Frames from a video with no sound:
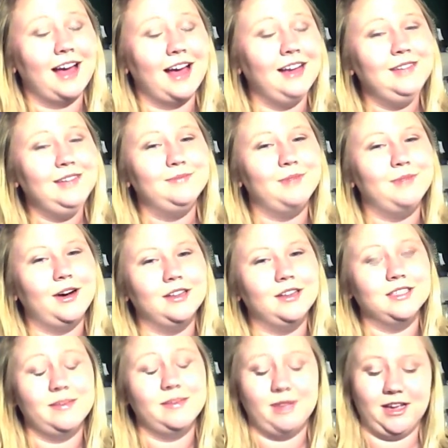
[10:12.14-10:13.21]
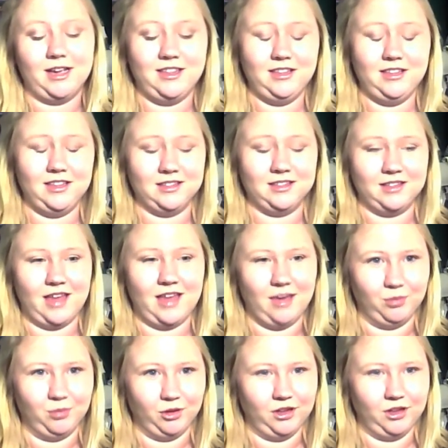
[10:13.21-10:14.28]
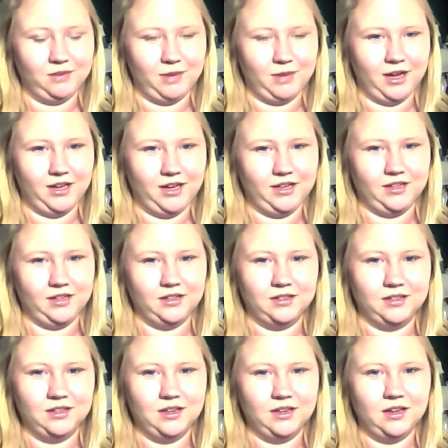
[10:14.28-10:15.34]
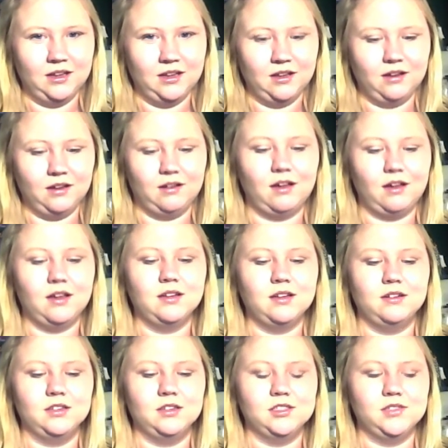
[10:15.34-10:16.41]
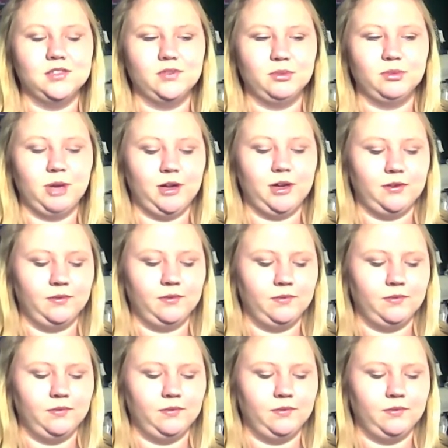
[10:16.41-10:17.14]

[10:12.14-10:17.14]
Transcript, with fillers: I'm on something. I think that's Aprilynne Pike, not Christopher Pike.